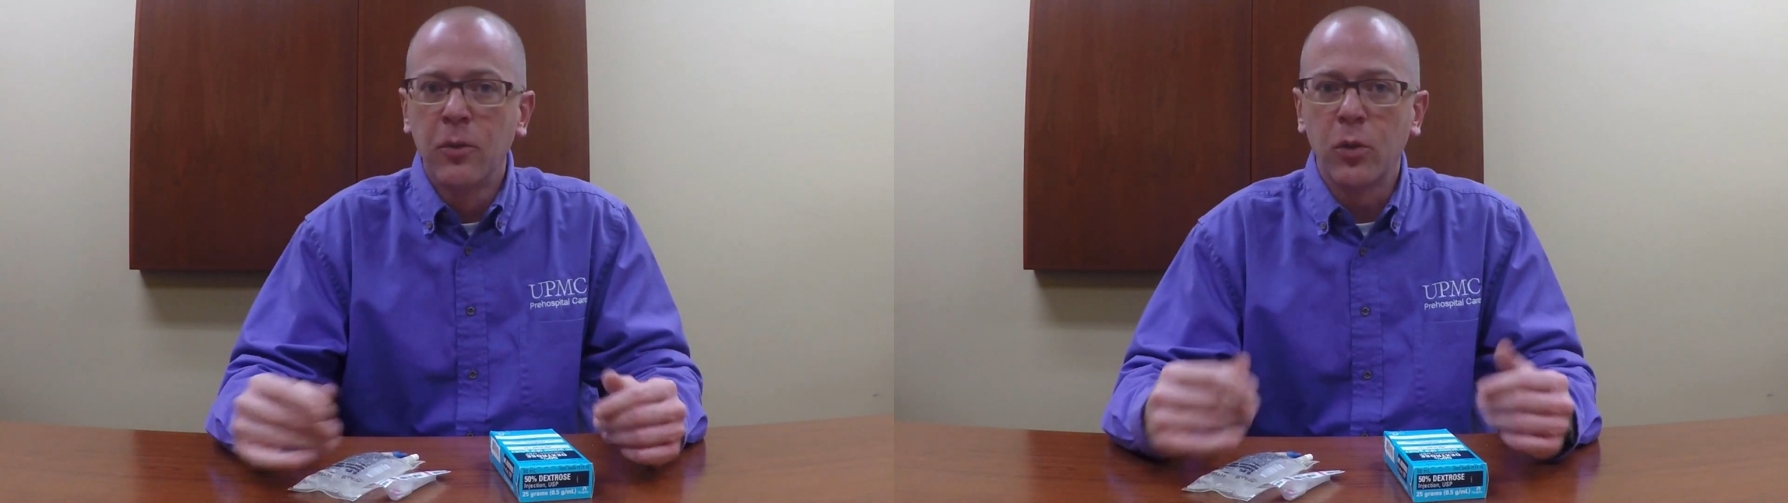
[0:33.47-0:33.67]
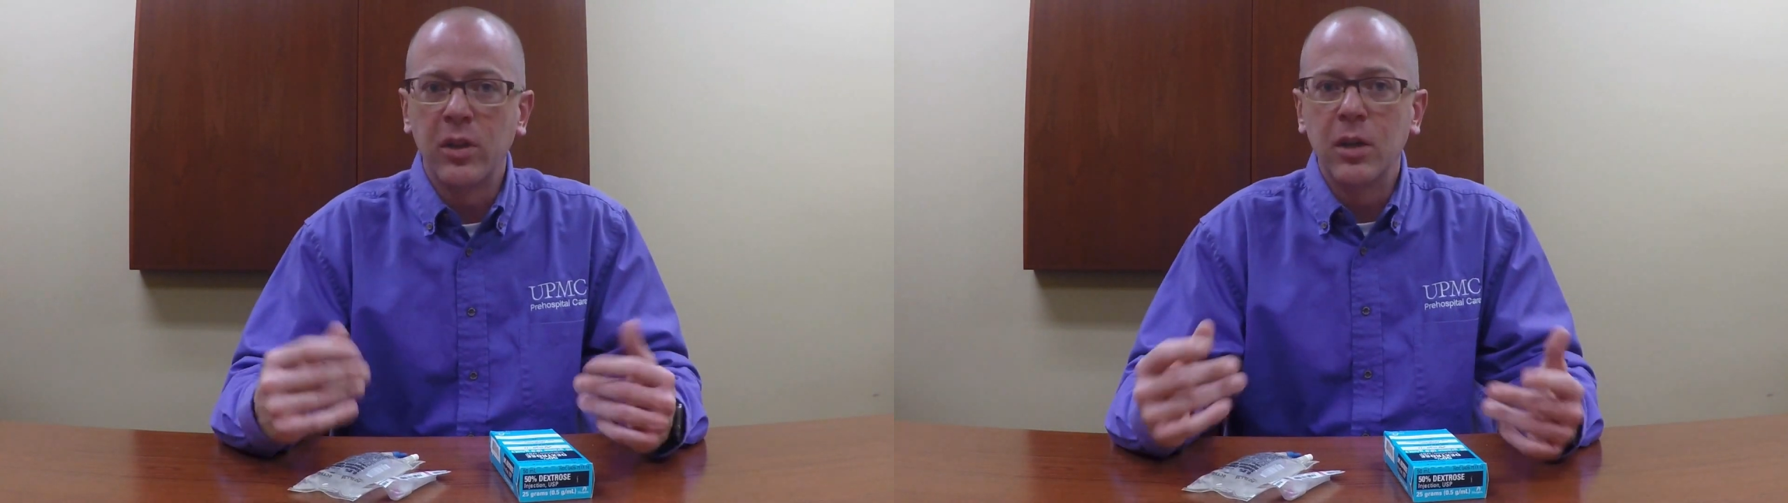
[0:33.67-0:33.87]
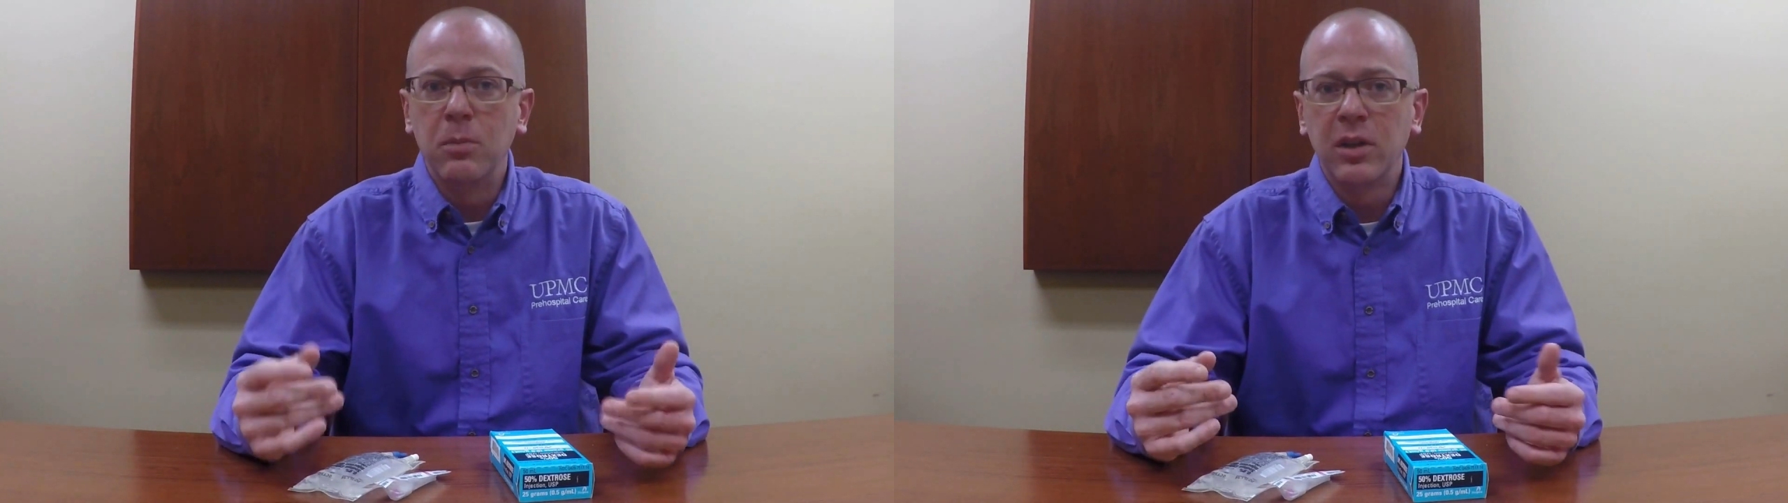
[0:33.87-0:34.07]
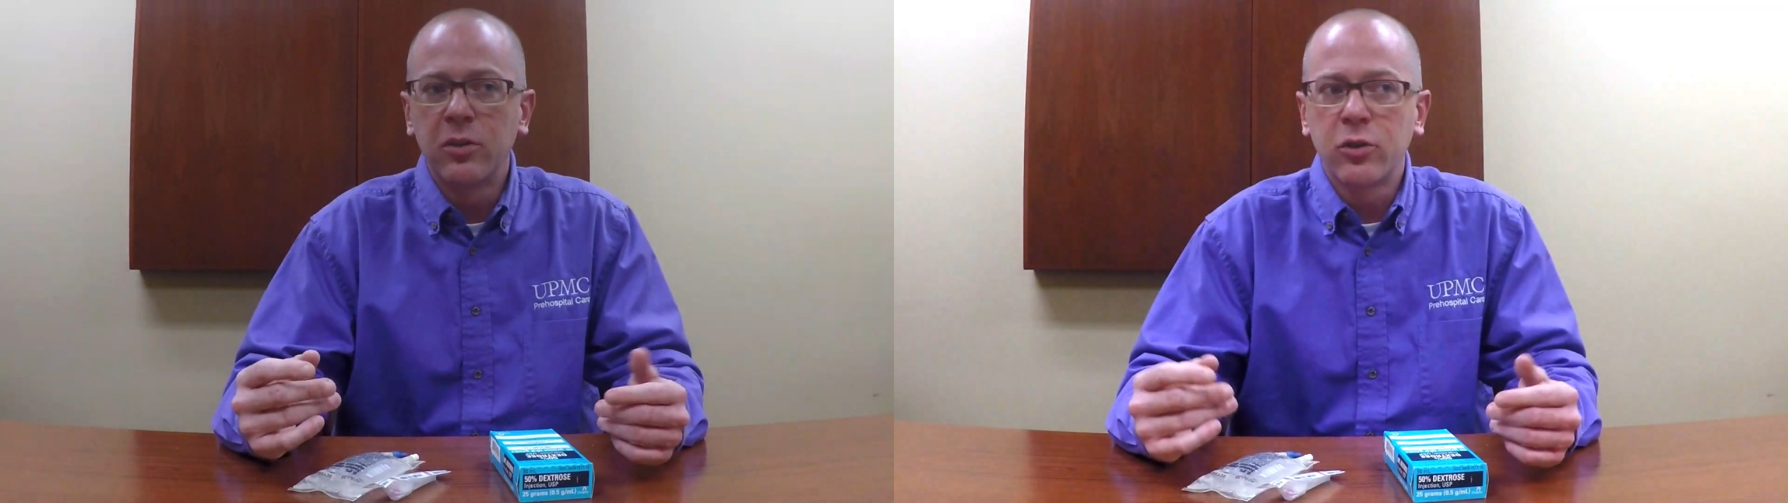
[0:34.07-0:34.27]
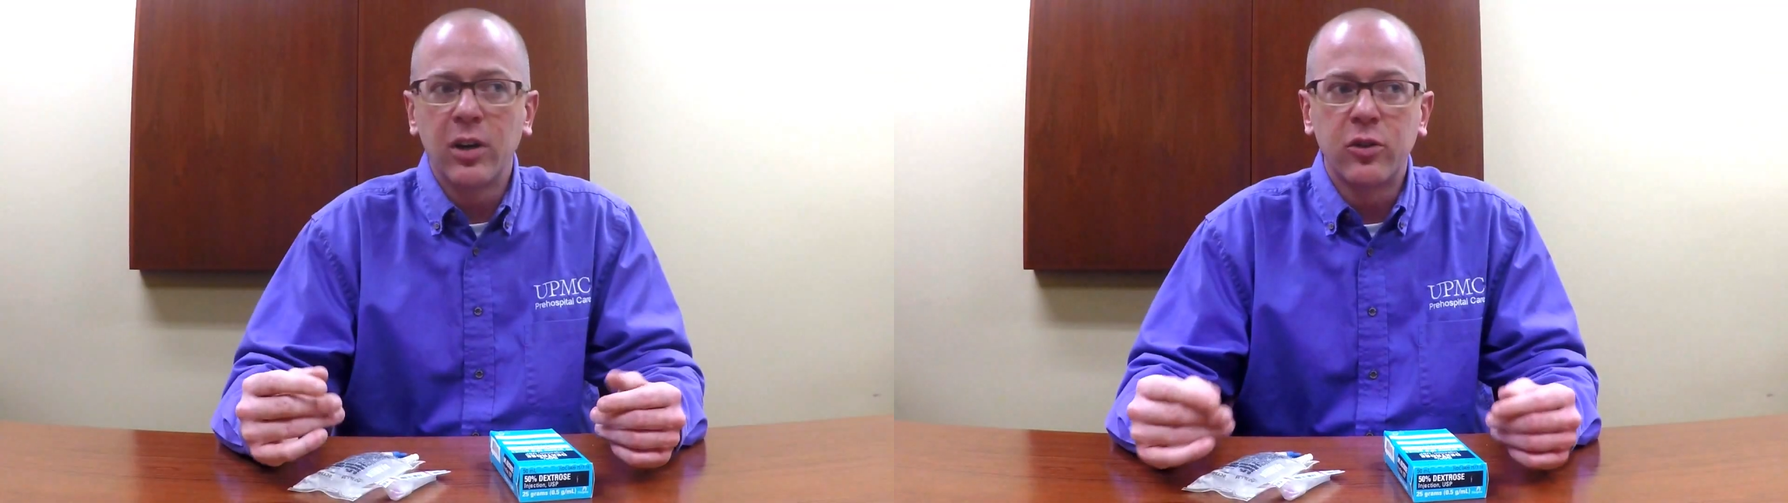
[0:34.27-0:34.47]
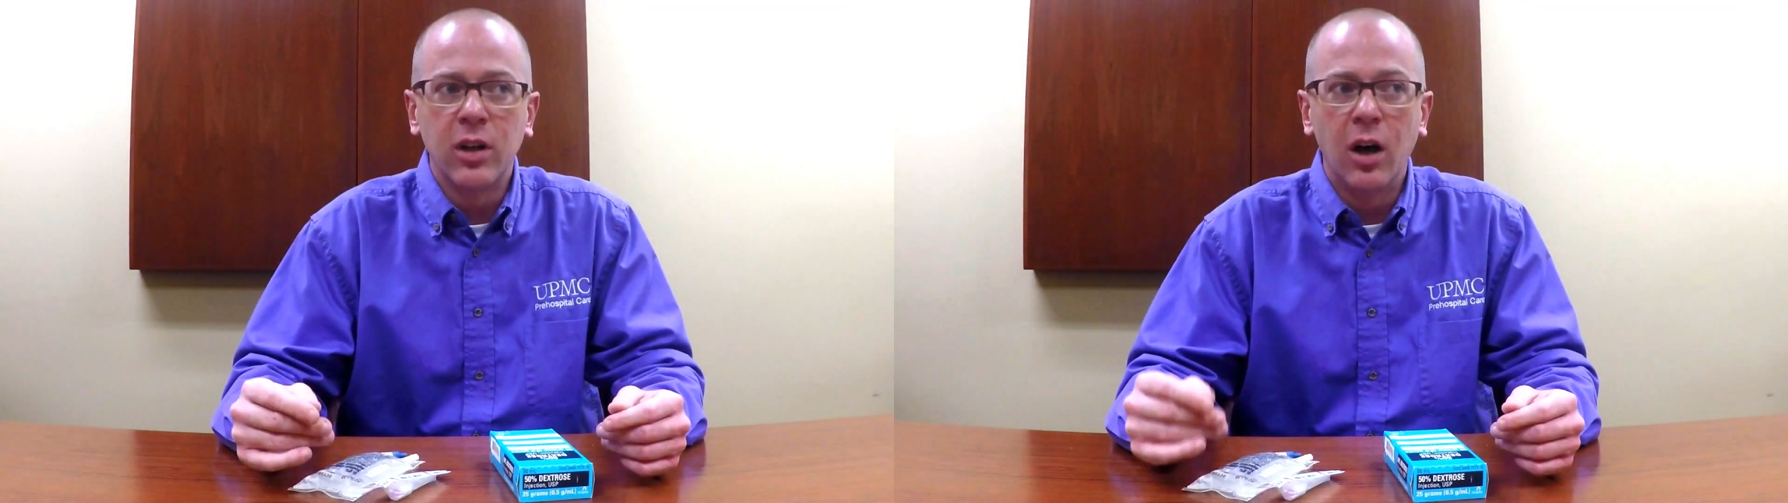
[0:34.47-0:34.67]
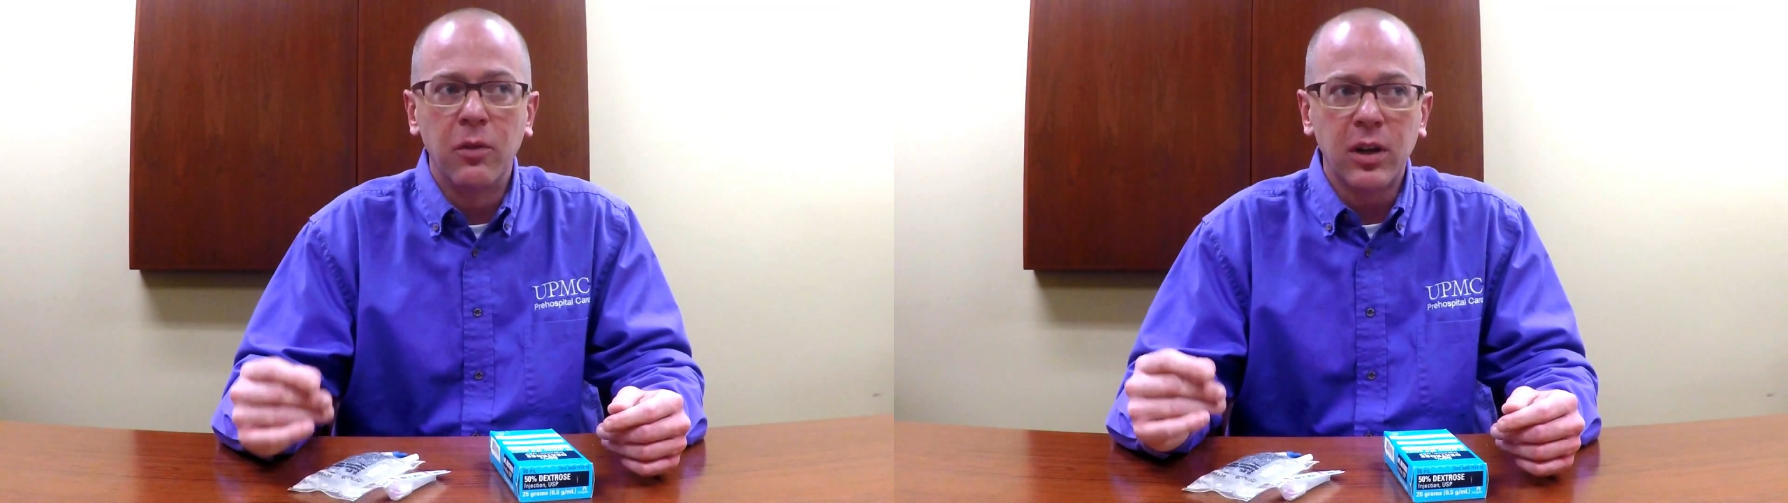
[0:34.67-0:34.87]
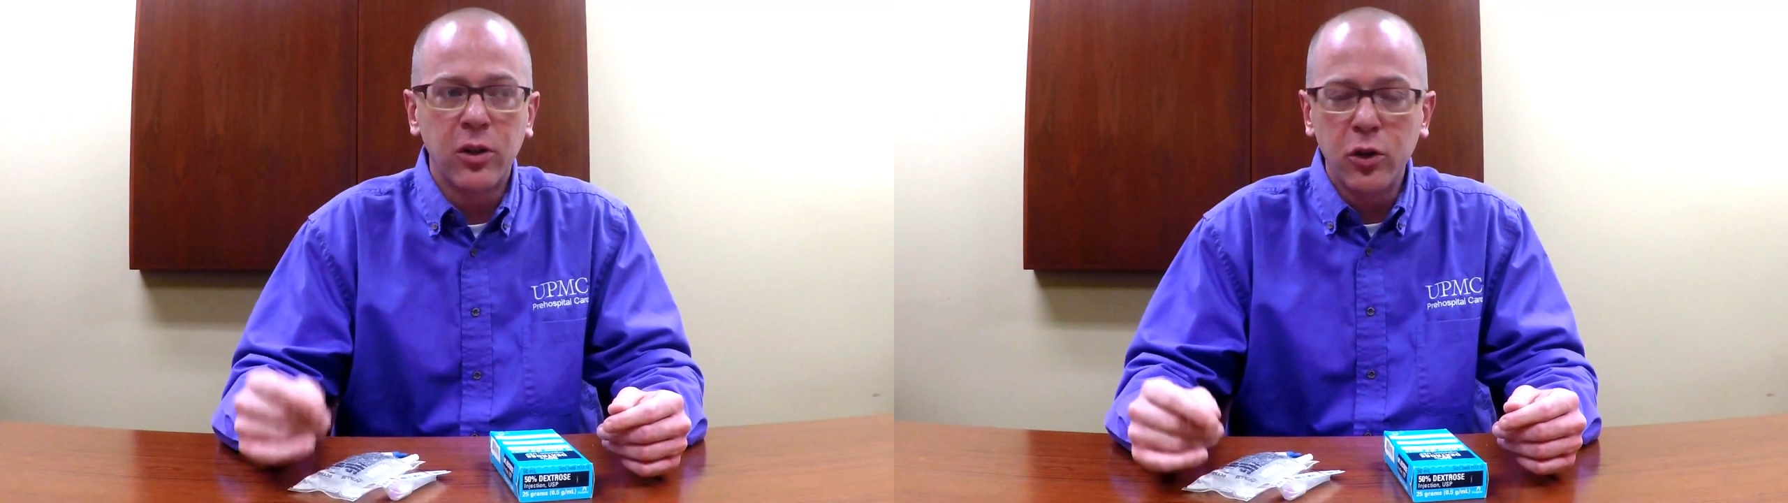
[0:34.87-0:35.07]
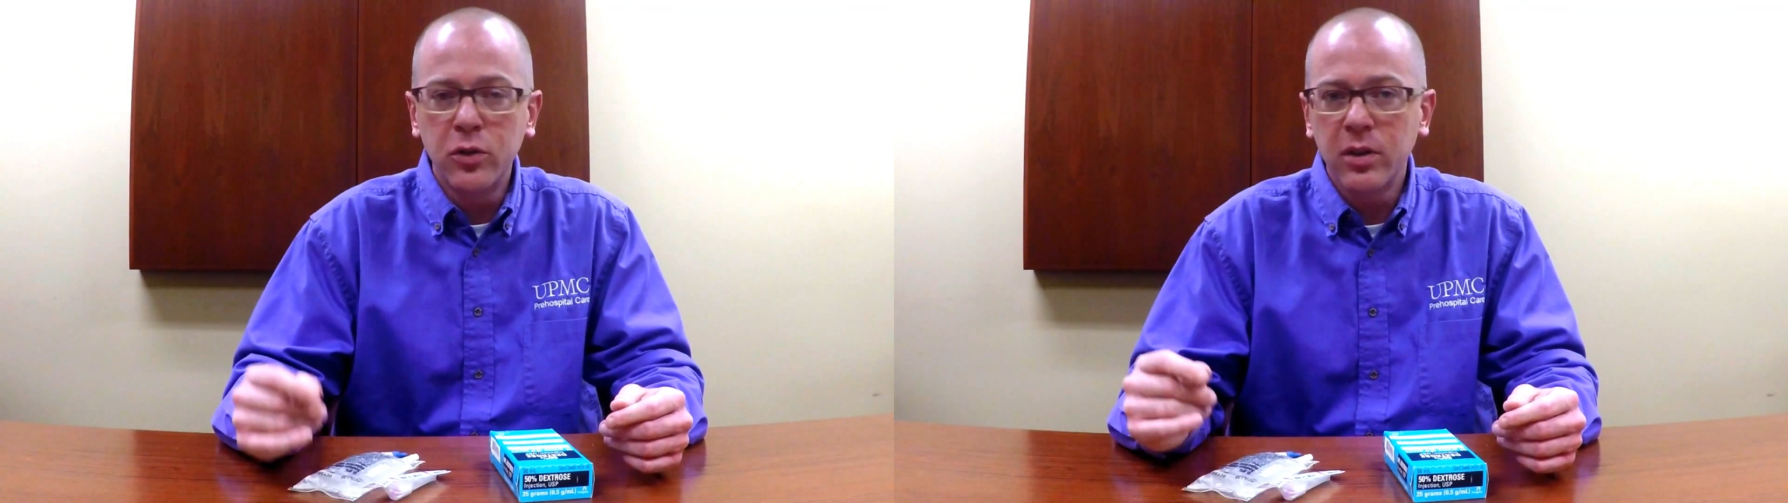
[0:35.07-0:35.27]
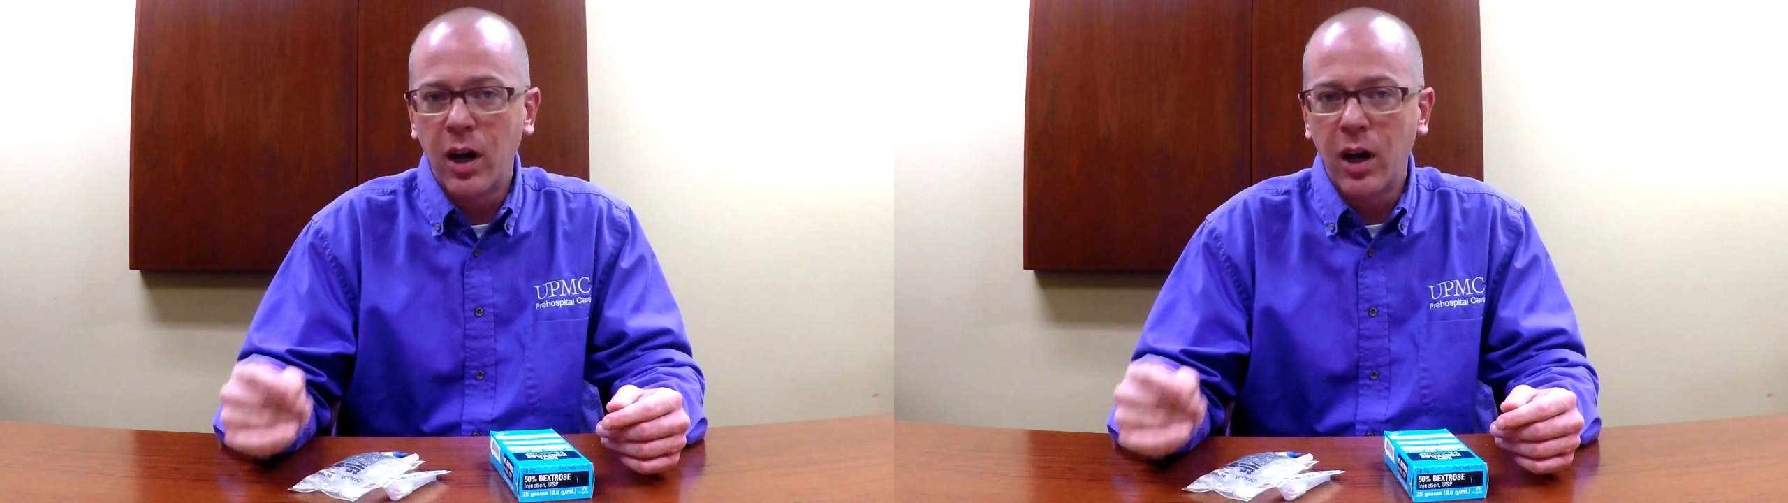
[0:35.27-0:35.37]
for the administration of acute